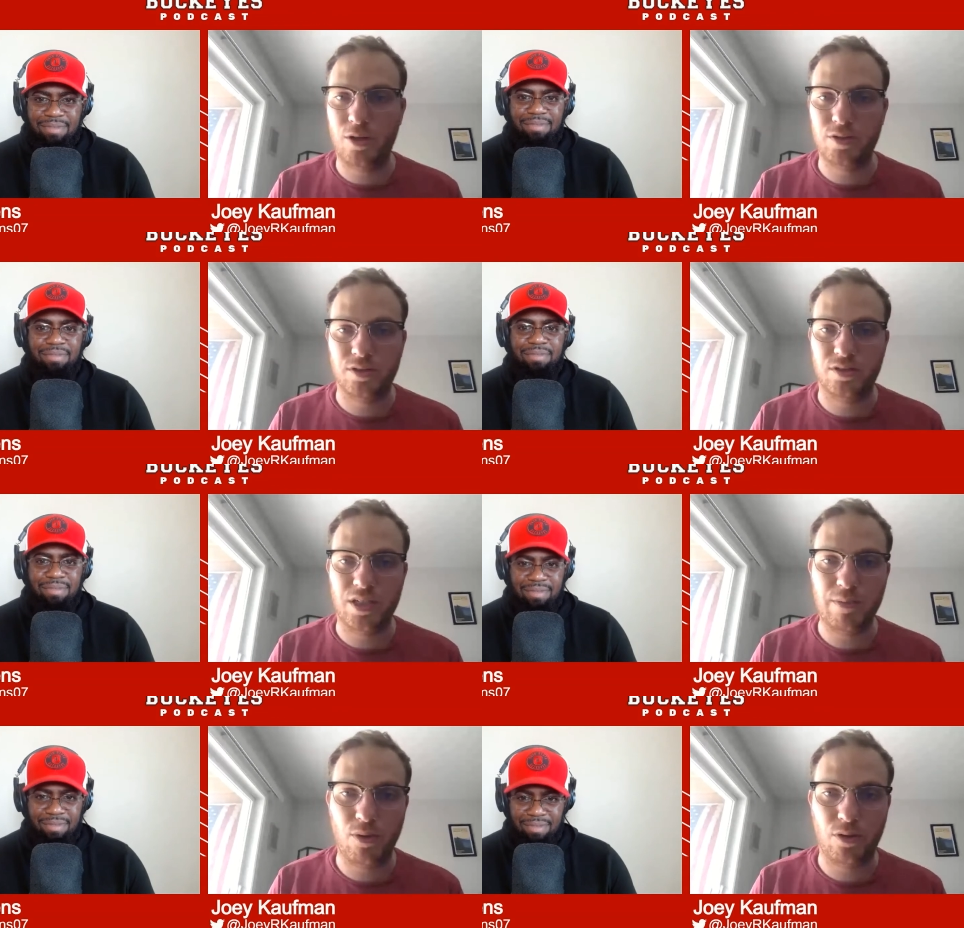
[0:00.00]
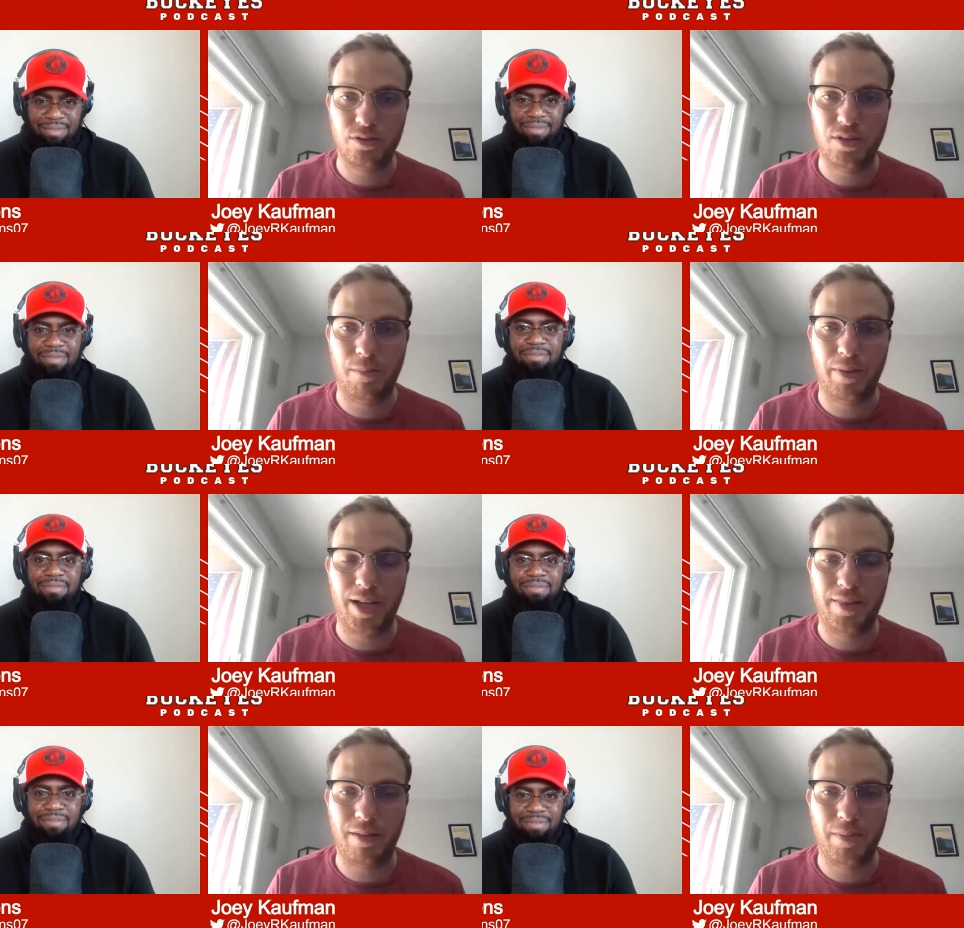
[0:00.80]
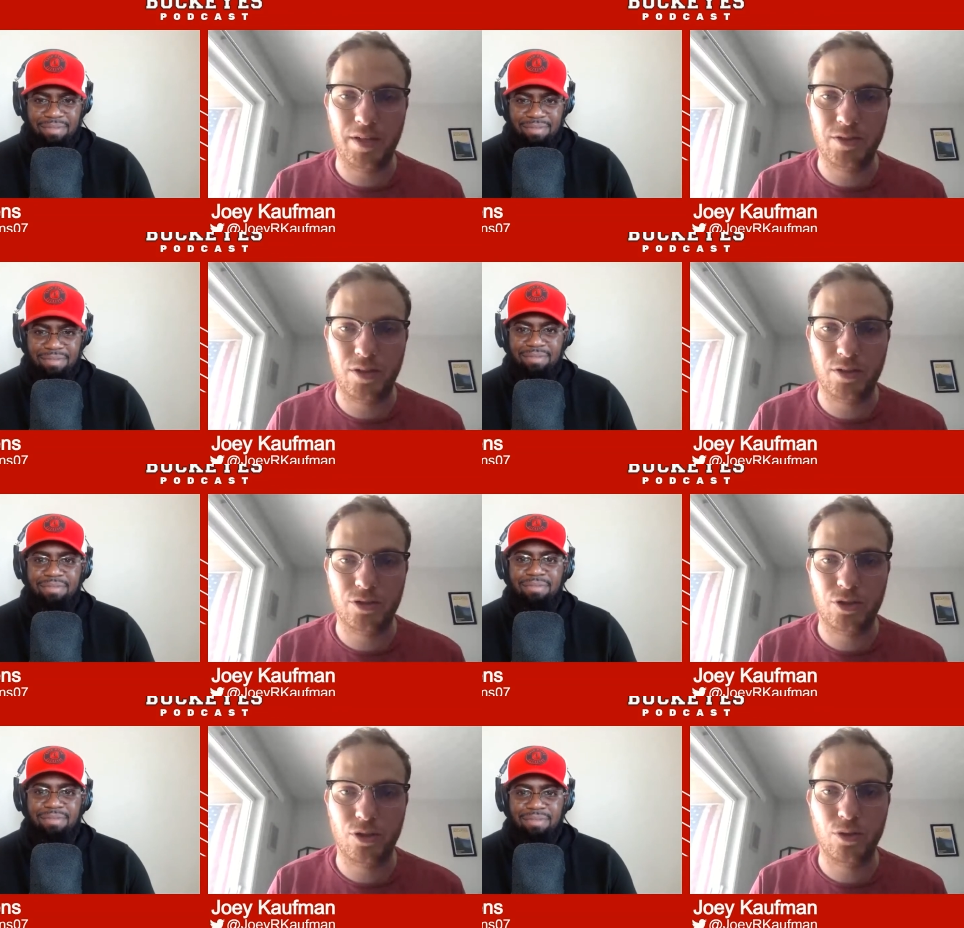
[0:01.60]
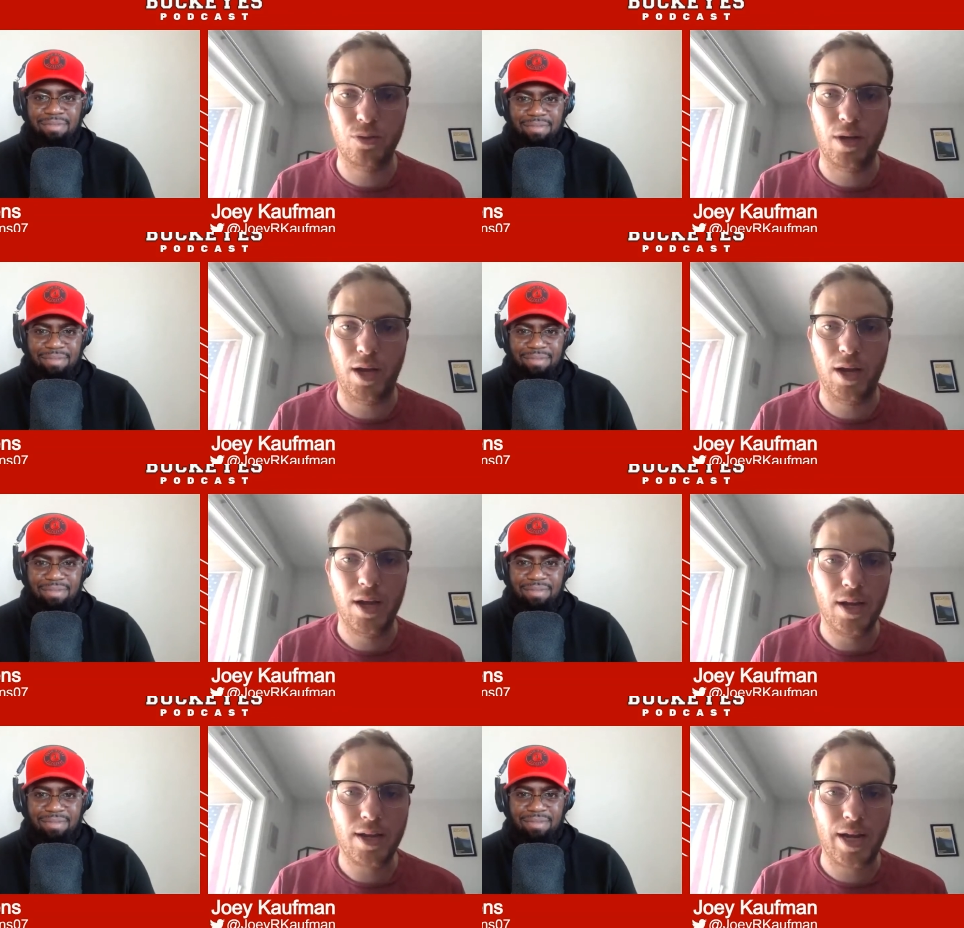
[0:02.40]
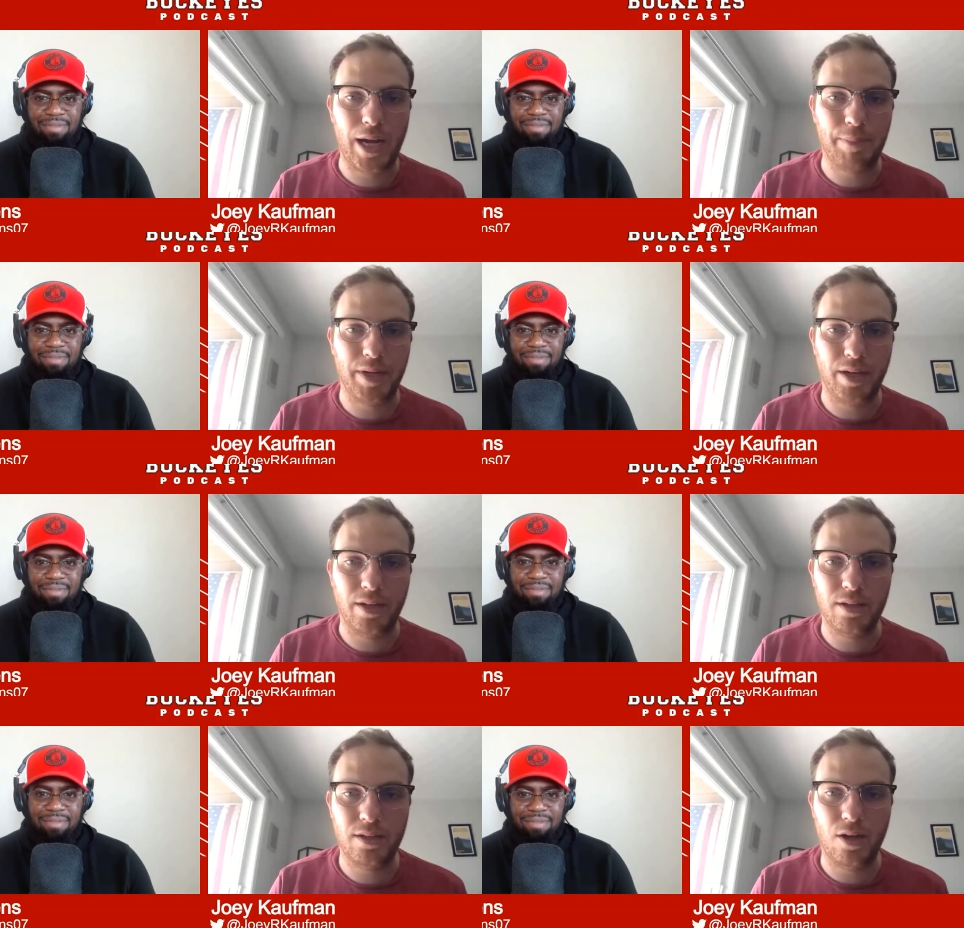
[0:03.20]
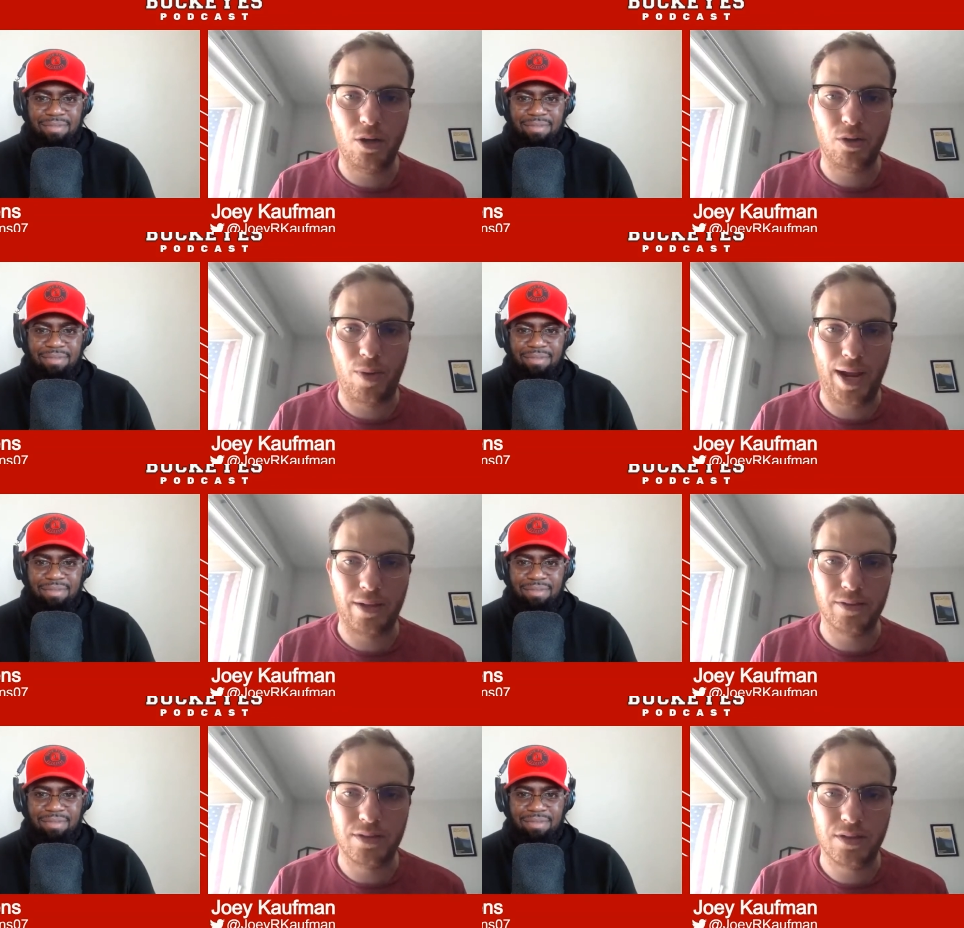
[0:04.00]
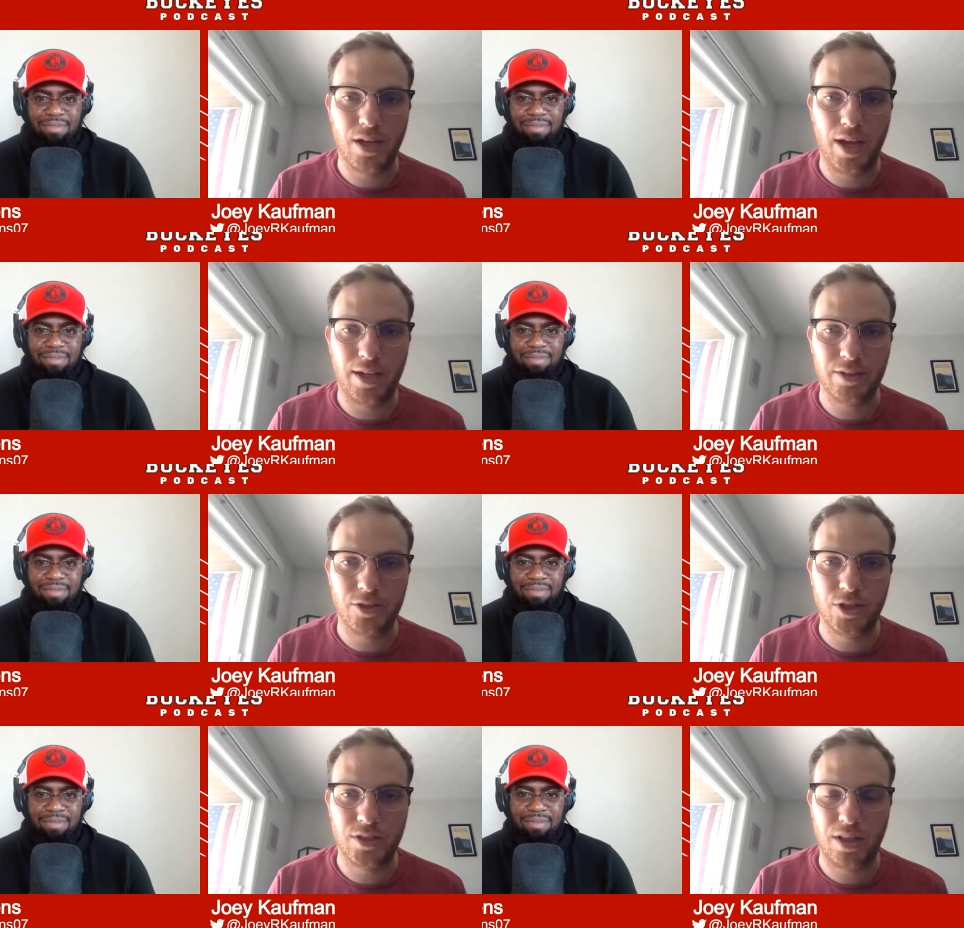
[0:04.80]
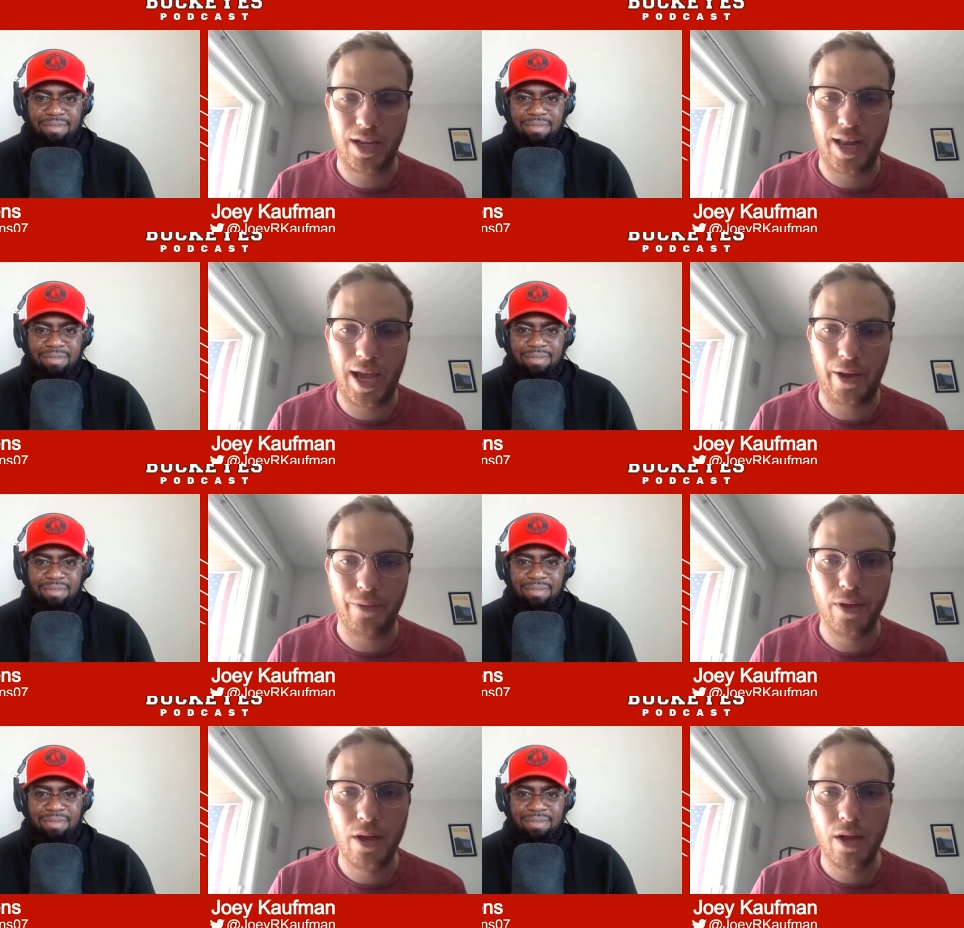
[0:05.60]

Speaker 1: goes and steamrolls somebody. I think Minnesota's too uh, competent all around uh, to just lay down.